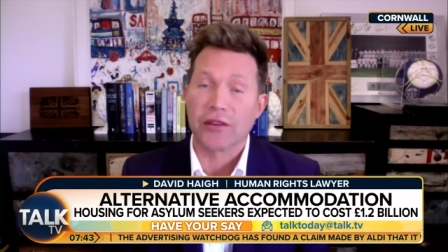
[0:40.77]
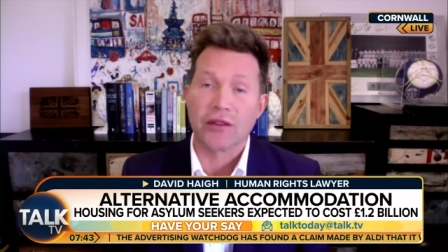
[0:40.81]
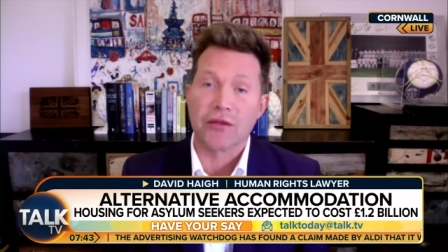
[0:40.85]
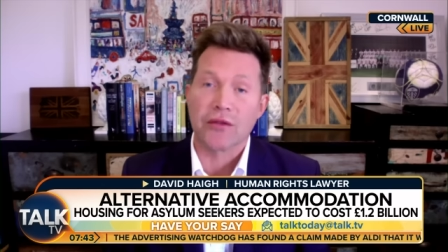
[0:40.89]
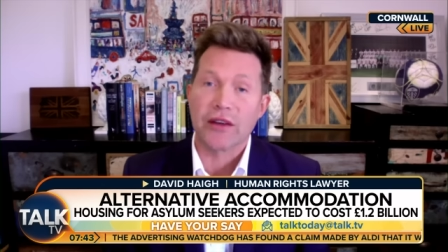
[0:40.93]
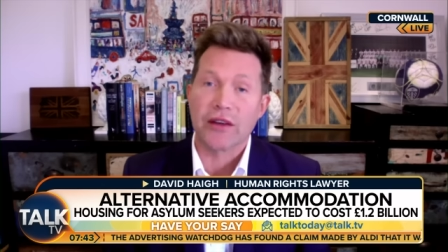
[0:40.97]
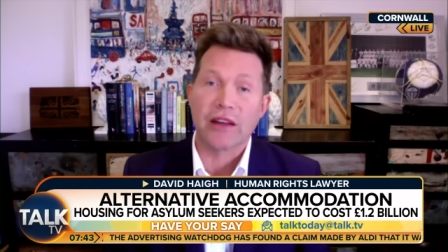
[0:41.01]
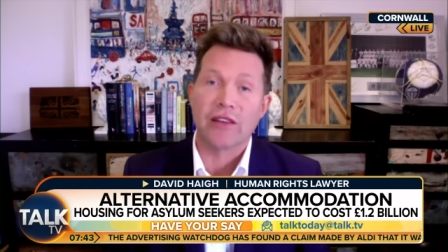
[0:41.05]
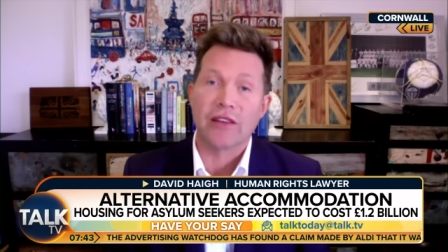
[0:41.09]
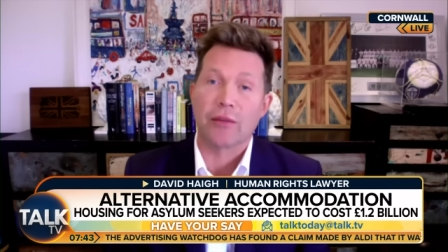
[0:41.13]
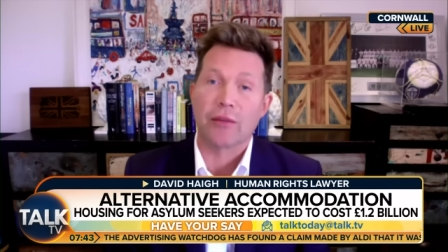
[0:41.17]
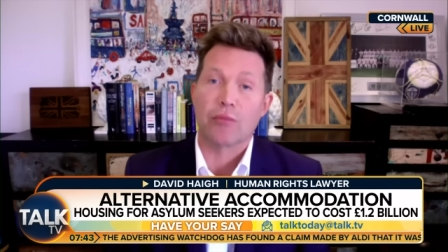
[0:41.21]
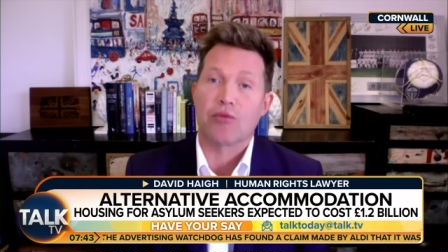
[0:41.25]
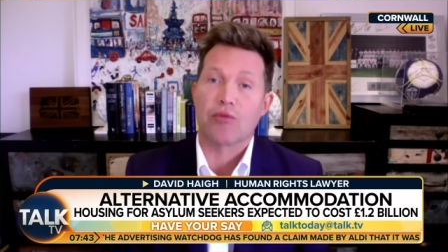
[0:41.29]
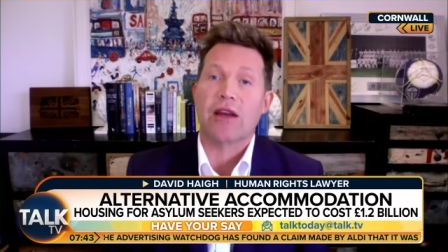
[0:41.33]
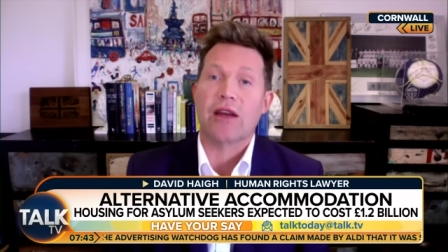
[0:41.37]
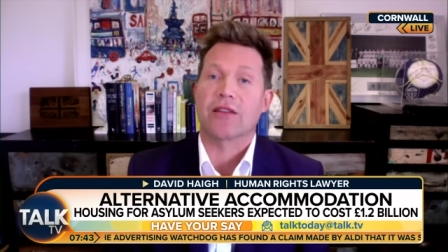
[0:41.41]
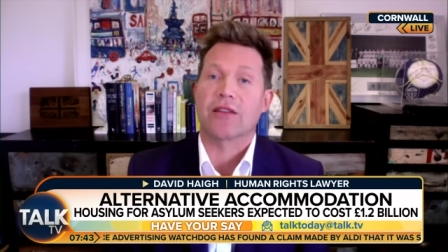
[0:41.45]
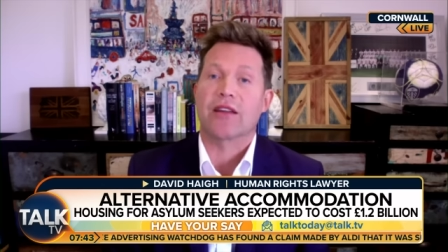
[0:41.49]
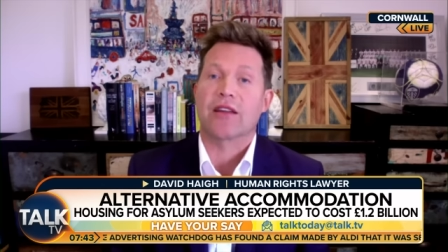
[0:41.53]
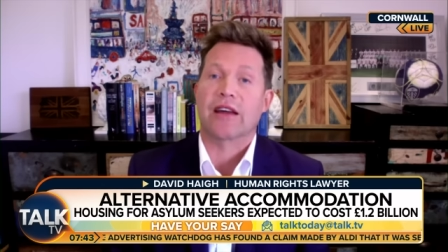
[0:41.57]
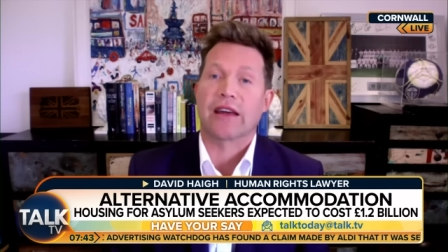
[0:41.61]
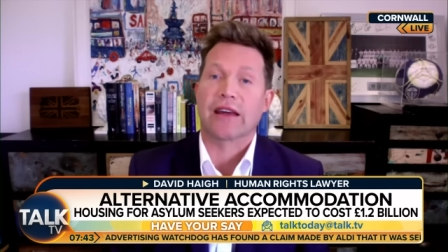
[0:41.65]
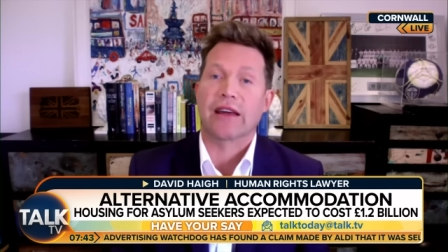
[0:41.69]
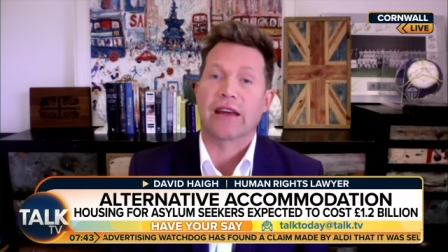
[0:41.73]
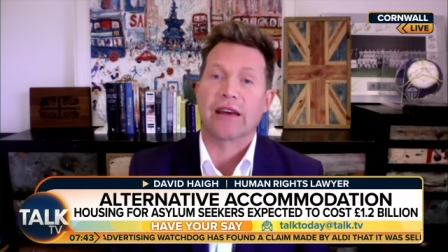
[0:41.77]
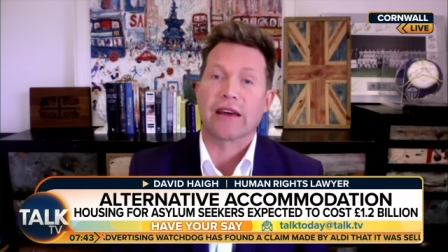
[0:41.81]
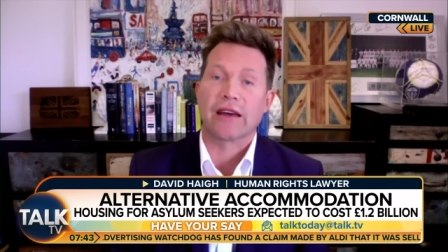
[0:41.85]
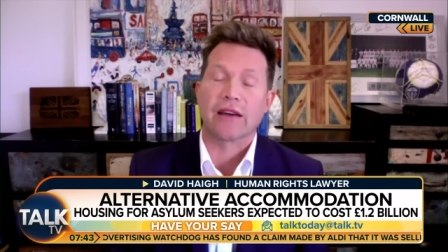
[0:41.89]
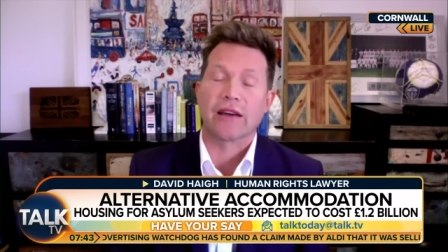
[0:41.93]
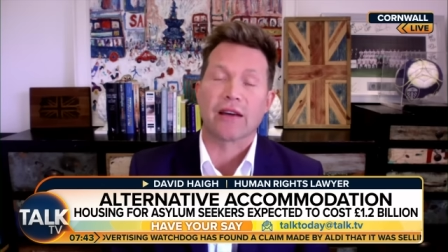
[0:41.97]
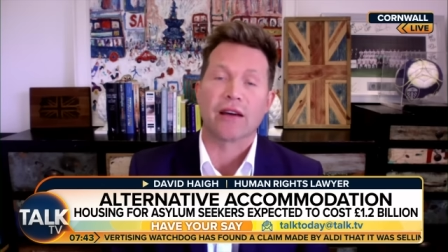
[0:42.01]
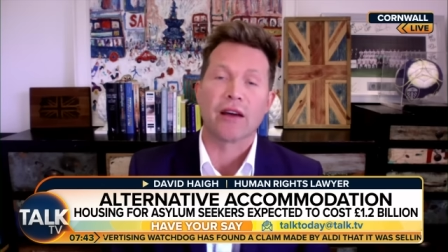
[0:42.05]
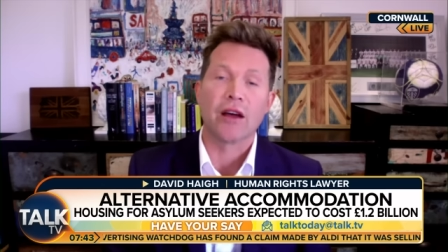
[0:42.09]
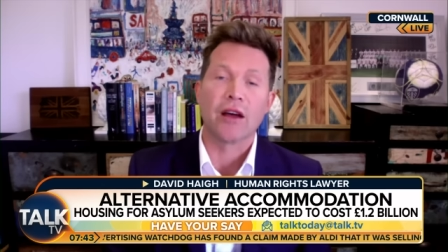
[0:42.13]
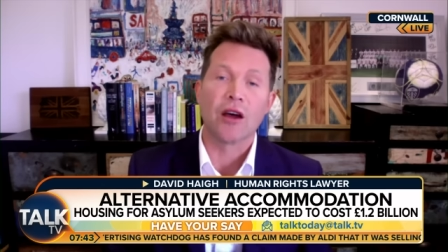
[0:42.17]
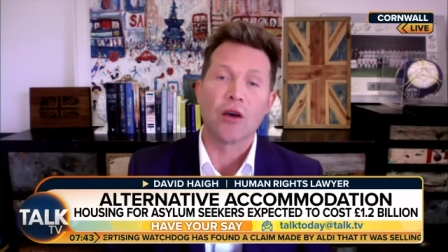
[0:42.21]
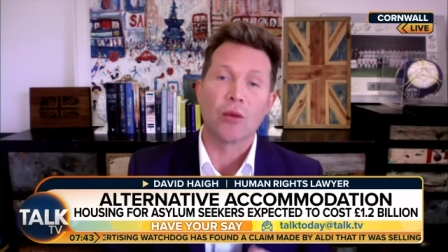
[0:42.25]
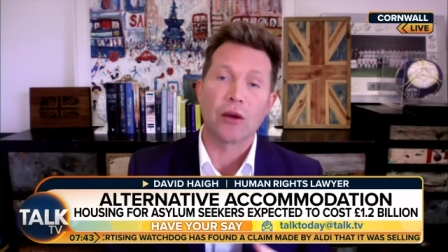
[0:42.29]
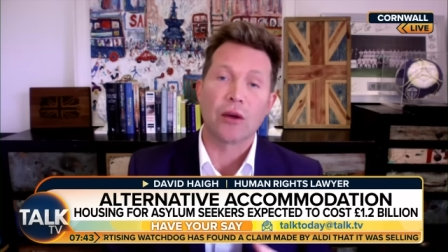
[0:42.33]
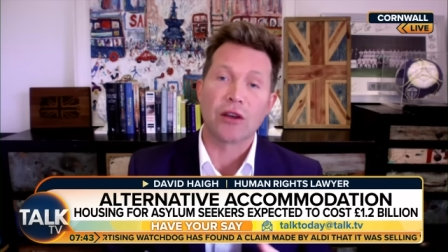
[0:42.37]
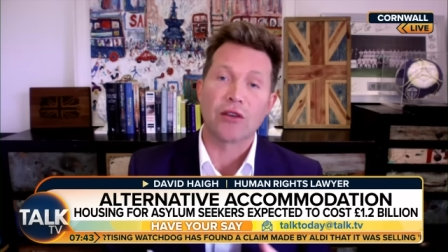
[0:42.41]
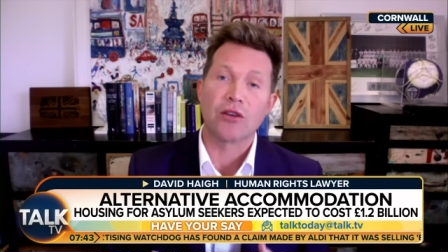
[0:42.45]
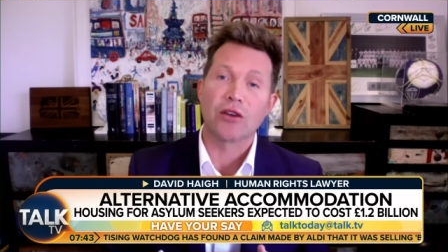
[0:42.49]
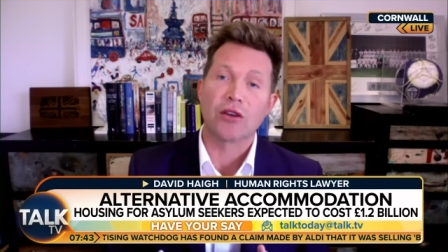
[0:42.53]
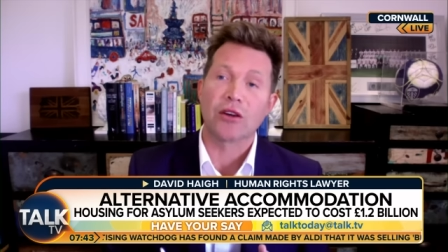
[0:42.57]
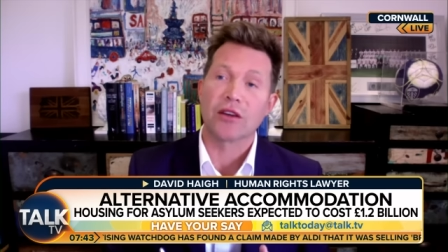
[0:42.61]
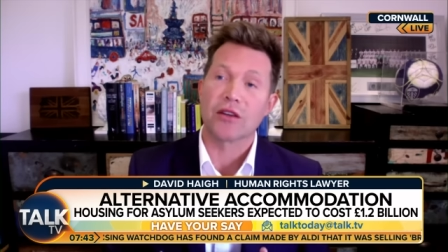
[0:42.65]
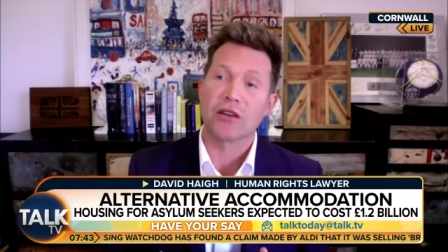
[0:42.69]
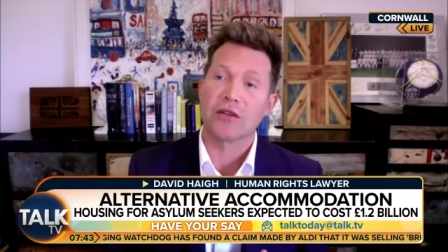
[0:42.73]
The figures are breathtaking when
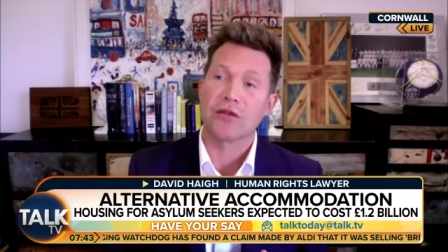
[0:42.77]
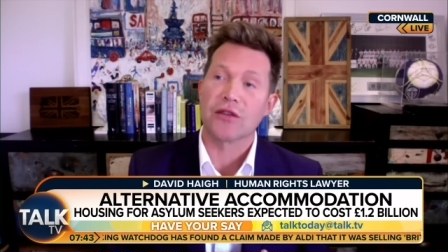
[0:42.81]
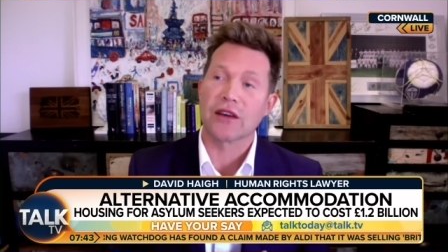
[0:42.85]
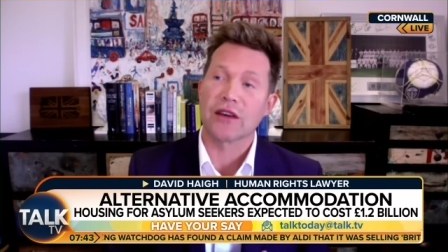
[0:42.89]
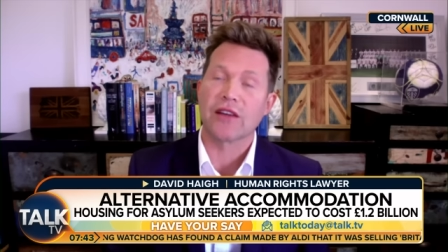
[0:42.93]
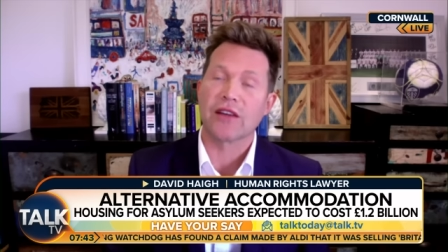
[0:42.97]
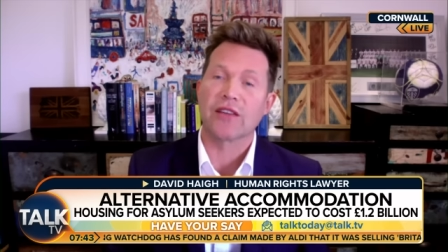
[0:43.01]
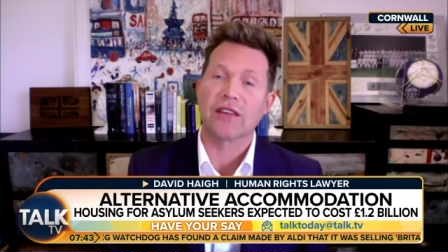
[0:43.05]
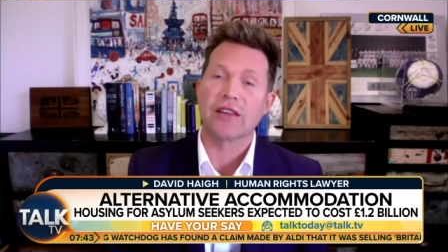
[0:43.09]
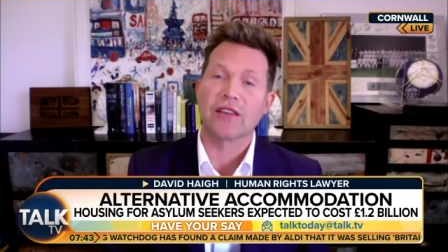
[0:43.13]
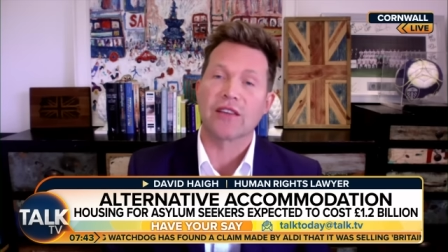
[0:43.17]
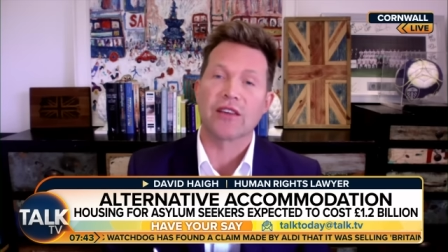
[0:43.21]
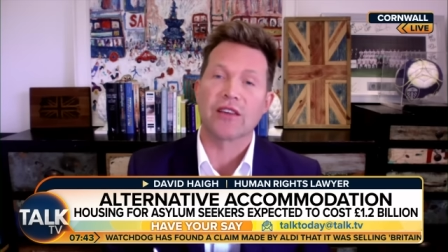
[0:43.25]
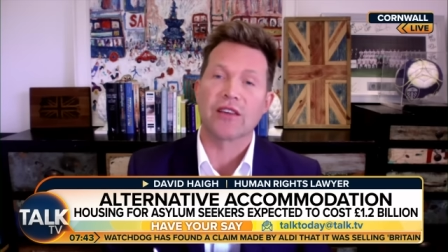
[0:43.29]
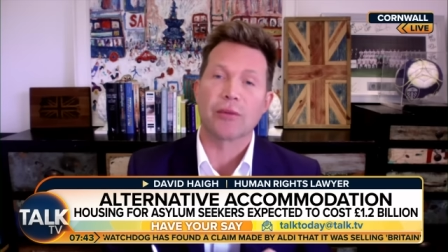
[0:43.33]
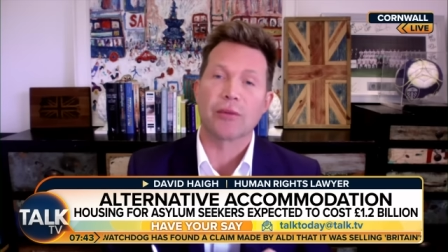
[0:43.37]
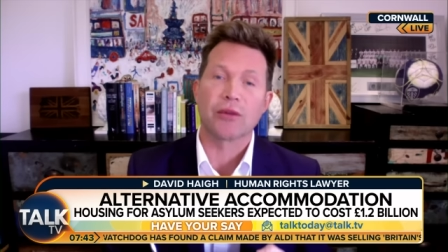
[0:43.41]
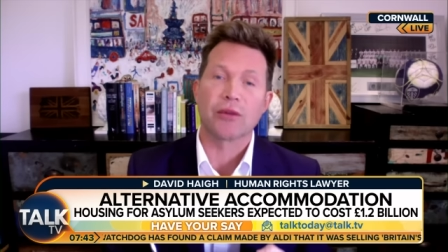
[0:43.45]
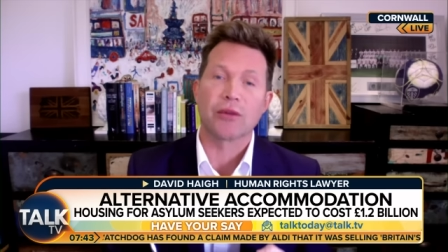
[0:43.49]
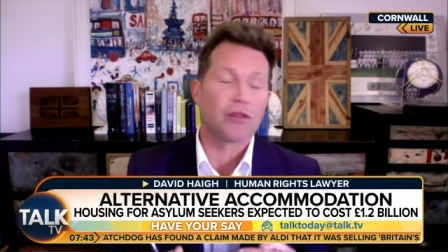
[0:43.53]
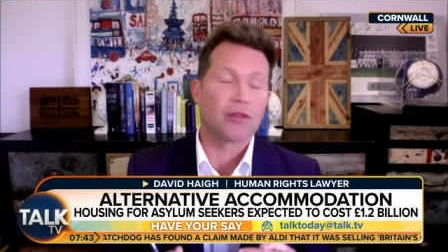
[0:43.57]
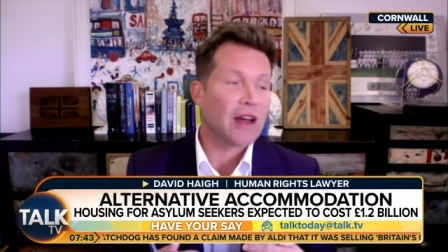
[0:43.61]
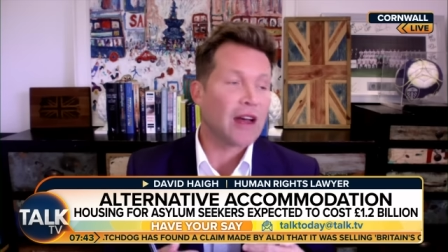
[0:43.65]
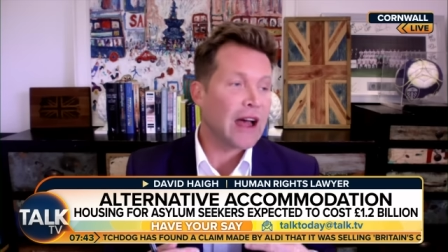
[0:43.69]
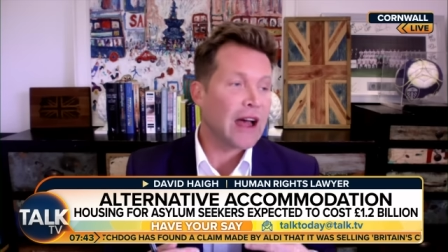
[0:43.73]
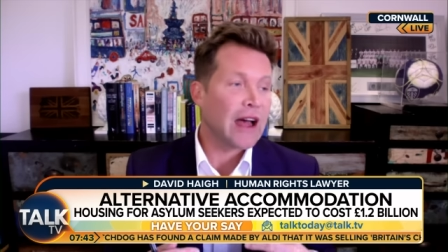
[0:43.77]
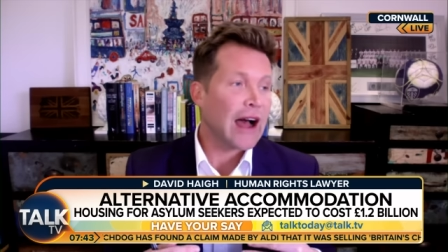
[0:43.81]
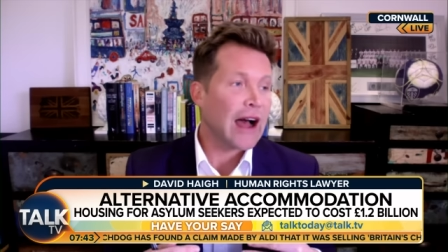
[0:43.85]
you look at the figures in terms of